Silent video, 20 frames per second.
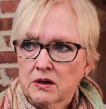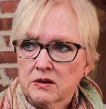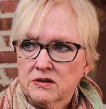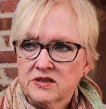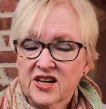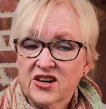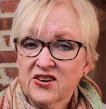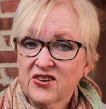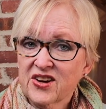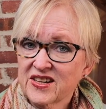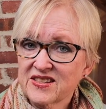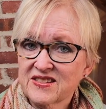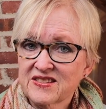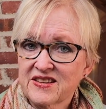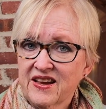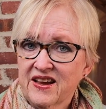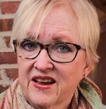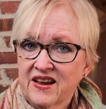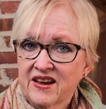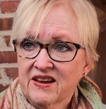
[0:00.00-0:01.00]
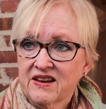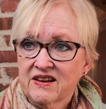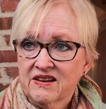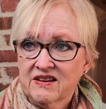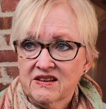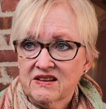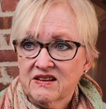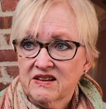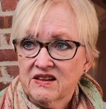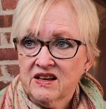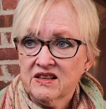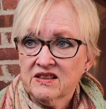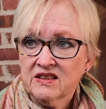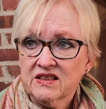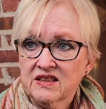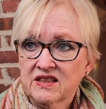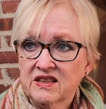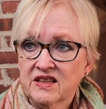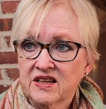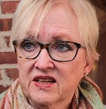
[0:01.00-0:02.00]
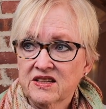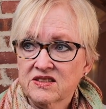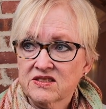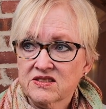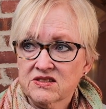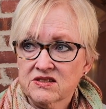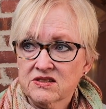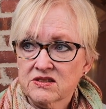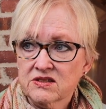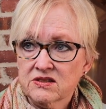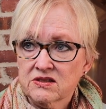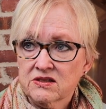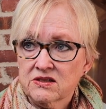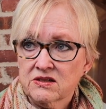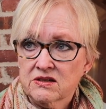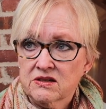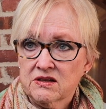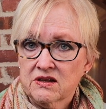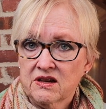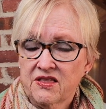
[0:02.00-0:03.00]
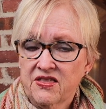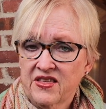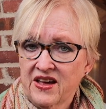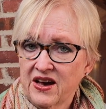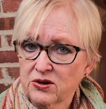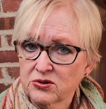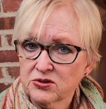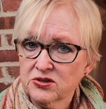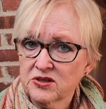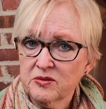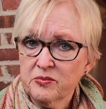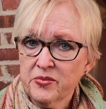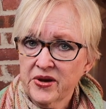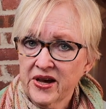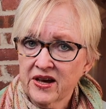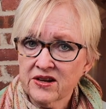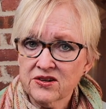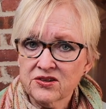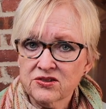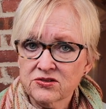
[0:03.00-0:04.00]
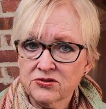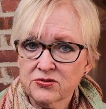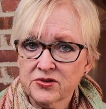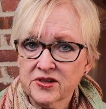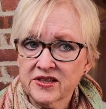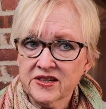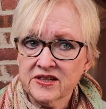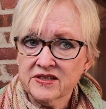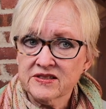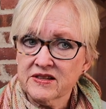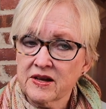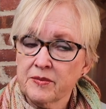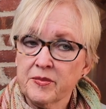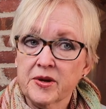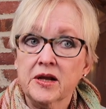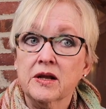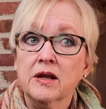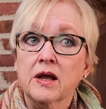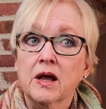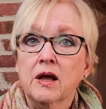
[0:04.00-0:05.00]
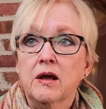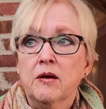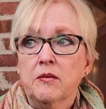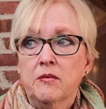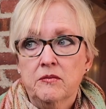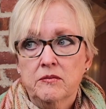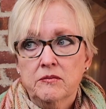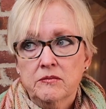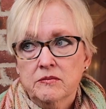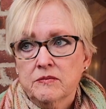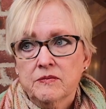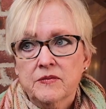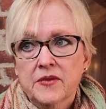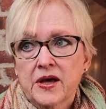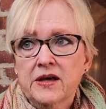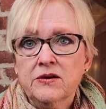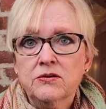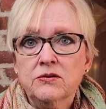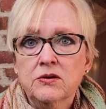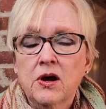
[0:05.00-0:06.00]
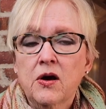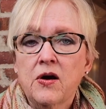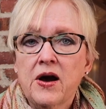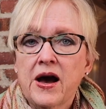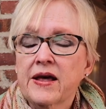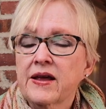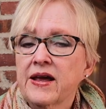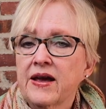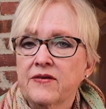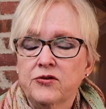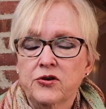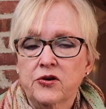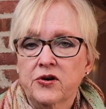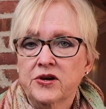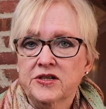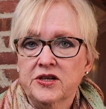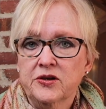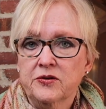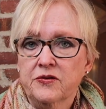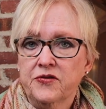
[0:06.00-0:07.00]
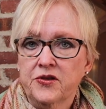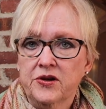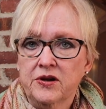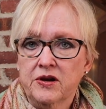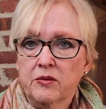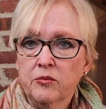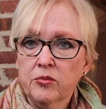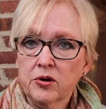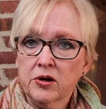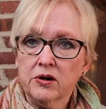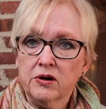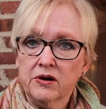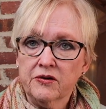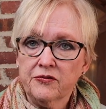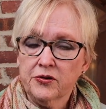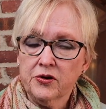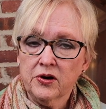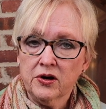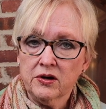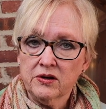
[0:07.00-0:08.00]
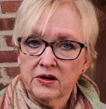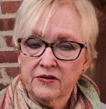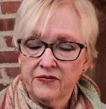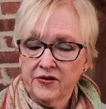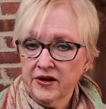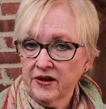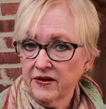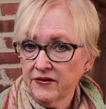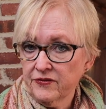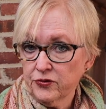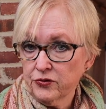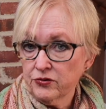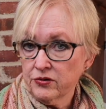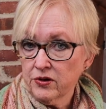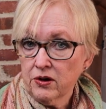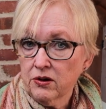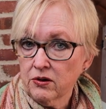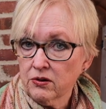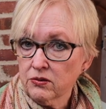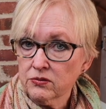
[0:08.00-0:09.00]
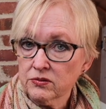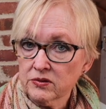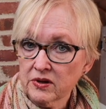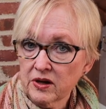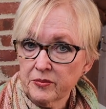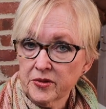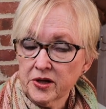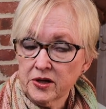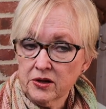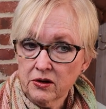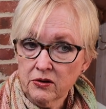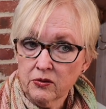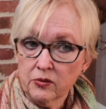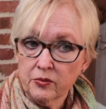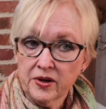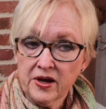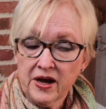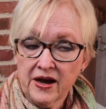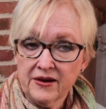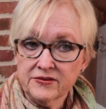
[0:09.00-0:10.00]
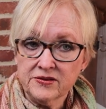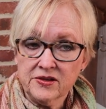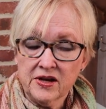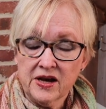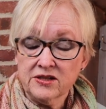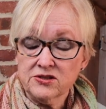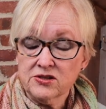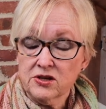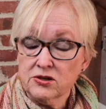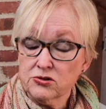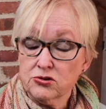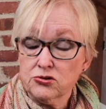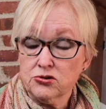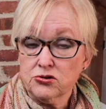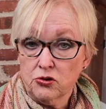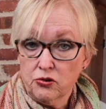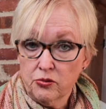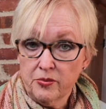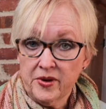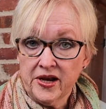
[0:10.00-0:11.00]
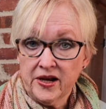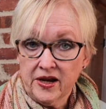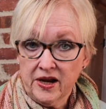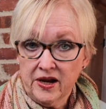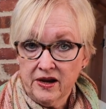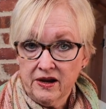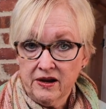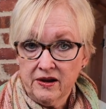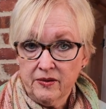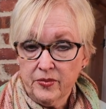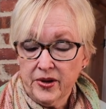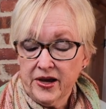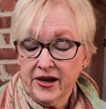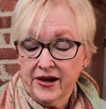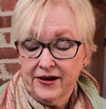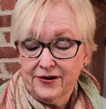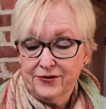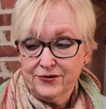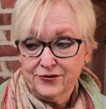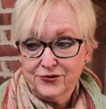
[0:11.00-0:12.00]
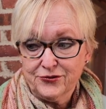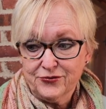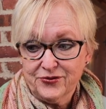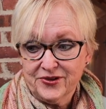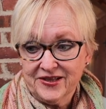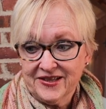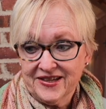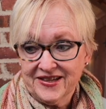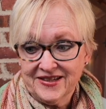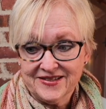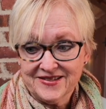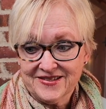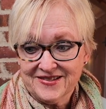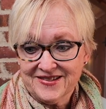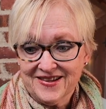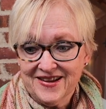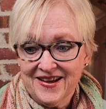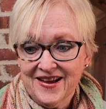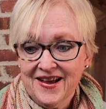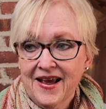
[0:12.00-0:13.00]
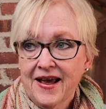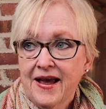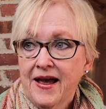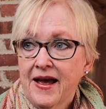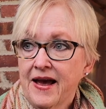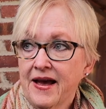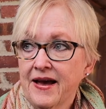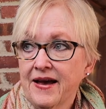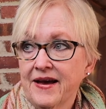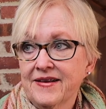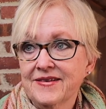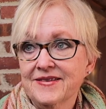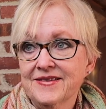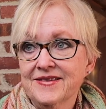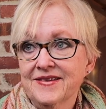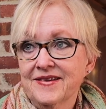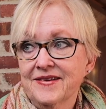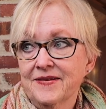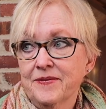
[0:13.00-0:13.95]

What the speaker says: dare I say, at least 1,000 patterns released. I mean, I don't know. I have no idea of the number. If any of you know, let me know. But I saw so many patterns released, and